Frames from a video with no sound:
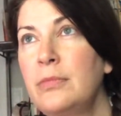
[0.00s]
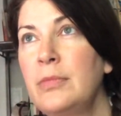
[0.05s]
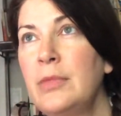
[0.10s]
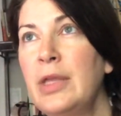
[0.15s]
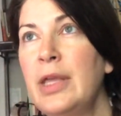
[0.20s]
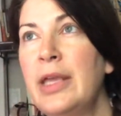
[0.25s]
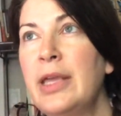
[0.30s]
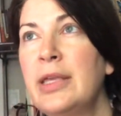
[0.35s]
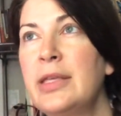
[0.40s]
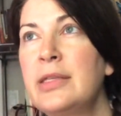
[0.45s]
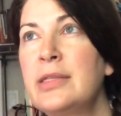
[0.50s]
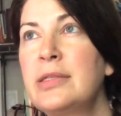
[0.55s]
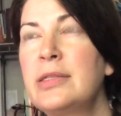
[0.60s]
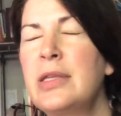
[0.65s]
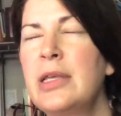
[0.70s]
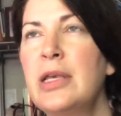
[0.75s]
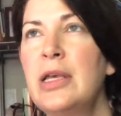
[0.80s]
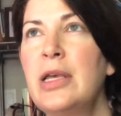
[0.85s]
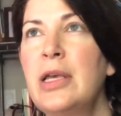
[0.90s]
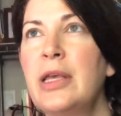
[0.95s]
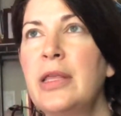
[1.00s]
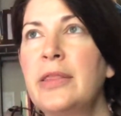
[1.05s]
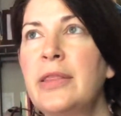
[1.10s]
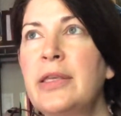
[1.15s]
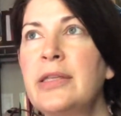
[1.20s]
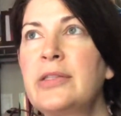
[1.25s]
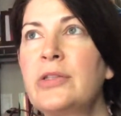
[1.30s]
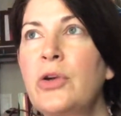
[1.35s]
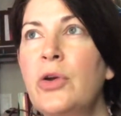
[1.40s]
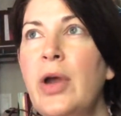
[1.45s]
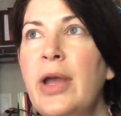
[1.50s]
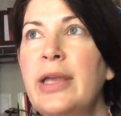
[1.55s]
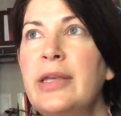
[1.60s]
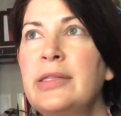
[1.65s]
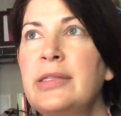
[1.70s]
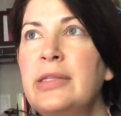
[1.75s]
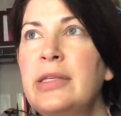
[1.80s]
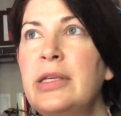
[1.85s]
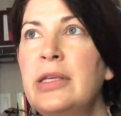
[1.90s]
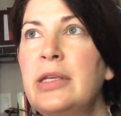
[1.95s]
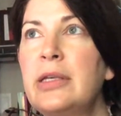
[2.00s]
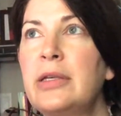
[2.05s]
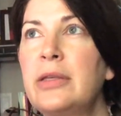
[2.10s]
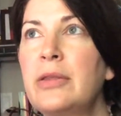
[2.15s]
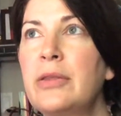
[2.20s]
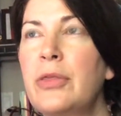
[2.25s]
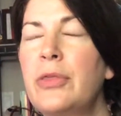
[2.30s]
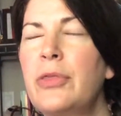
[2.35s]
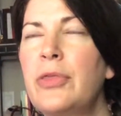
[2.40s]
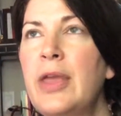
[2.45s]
is this crazy